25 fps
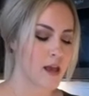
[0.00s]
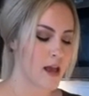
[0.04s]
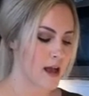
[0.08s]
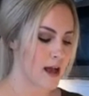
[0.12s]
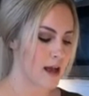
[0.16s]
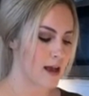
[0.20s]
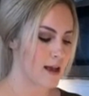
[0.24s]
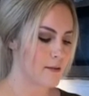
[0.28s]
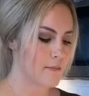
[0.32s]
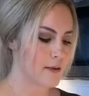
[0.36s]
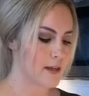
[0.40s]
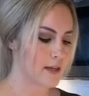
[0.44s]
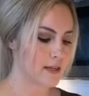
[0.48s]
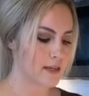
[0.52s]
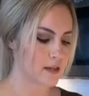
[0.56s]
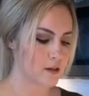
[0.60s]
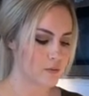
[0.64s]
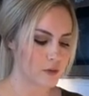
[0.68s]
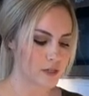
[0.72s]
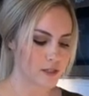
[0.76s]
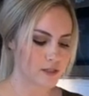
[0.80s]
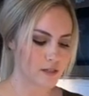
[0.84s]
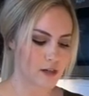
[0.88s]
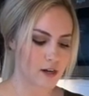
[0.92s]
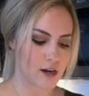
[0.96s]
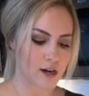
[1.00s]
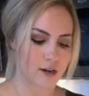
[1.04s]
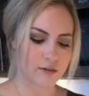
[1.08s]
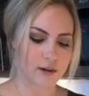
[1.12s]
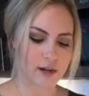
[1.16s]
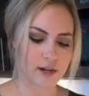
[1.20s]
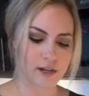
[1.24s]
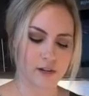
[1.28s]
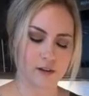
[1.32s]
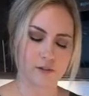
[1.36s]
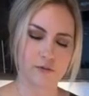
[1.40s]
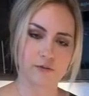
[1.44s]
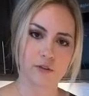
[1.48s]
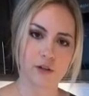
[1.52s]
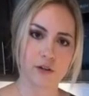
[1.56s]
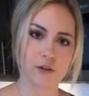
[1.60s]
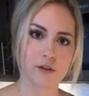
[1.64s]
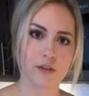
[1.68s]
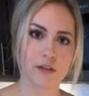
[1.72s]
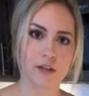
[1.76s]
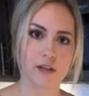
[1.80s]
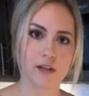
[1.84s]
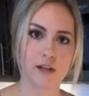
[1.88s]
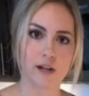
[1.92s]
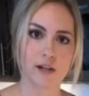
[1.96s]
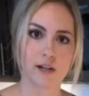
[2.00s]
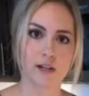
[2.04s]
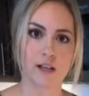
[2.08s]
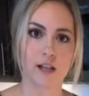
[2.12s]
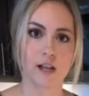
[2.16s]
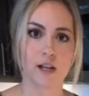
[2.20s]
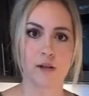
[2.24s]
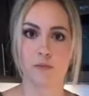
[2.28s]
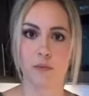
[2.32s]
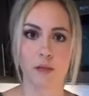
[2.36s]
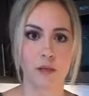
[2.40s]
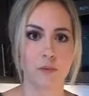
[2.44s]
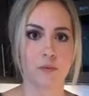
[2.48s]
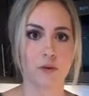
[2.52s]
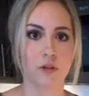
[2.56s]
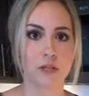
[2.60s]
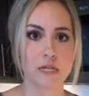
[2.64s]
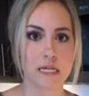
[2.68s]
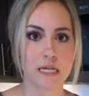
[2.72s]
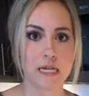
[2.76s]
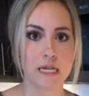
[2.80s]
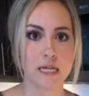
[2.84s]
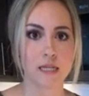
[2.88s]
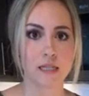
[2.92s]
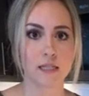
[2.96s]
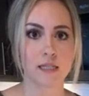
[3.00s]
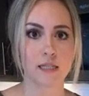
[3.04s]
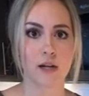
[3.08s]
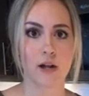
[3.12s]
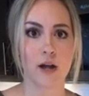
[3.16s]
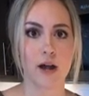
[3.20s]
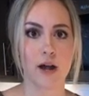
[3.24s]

And kiwis are already a fruit that not a lot of people eat.